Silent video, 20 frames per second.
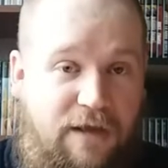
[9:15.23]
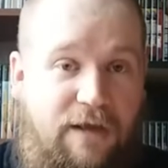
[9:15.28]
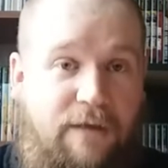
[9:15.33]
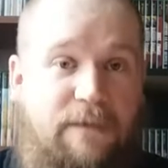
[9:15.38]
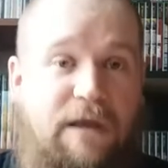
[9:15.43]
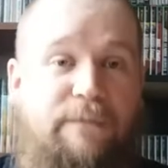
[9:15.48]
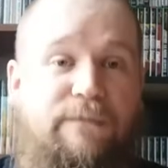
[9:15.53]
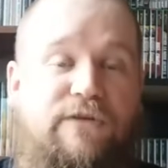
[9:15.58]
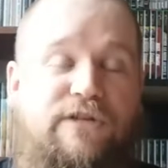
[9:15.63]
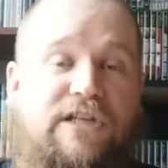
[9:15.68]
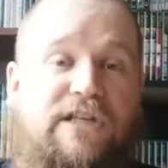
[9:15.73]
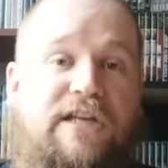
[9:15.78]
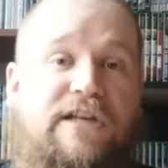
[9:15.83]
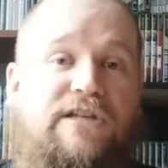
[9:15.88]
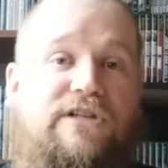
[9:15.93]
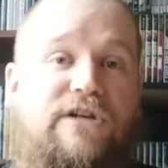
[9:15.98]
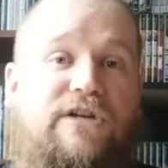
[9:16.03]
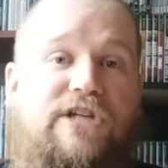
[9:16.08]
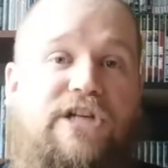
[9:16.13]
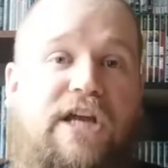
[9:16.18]
people's
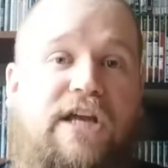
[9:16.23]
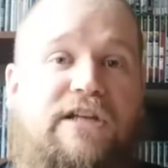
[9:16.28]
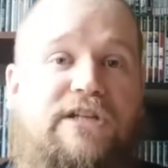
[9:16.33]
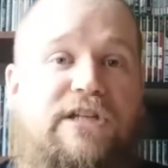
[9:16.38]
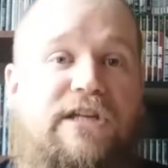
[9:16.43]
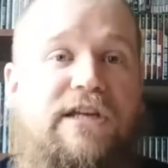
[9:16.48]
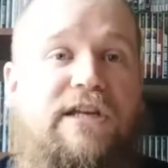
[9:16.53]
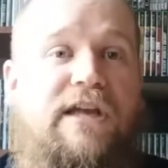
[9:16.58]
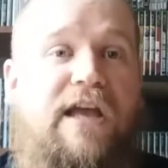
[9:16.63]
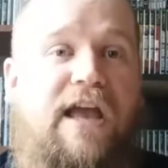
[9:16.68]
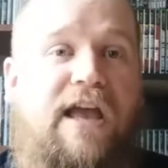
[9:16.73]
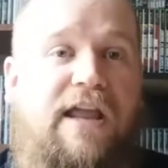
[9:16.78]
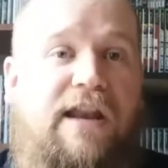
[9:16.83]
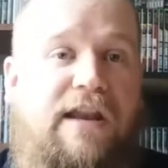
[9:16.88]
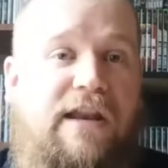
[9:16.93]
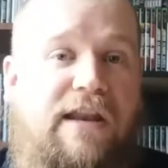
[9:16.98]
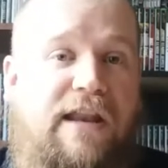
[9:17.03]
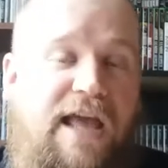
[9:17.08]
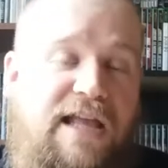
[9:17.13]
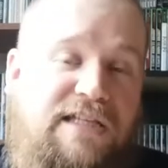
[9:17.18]
things are changing,
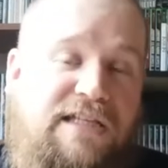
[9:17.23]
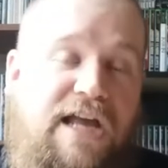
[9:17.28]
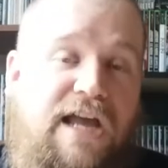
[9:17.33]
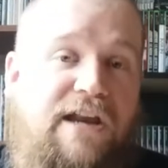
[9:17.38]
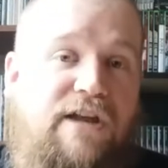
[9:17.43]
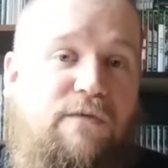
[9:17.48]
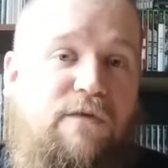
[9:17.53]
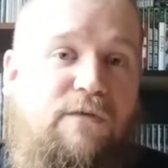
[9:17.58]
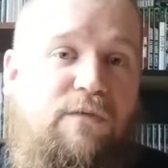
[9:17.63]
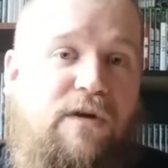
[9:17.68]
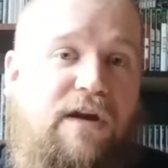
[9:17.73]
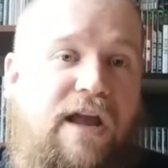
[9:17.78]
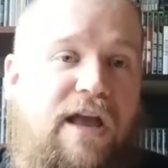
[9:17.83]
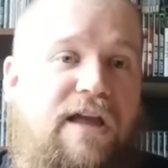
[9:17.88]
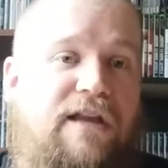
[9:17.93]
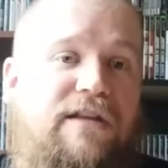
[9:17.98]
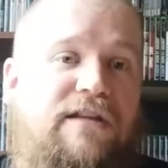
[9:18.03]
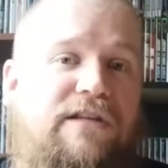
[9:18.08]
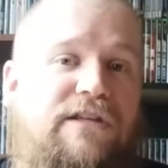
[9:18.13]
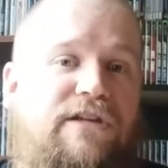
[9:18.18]
and that's kind of where we're
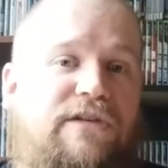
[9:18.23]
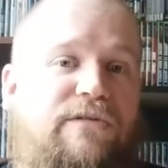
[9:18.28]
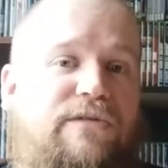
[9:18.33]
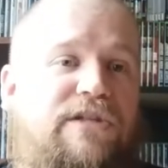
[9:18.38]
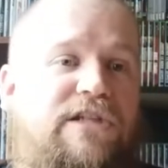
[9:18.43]
headed to.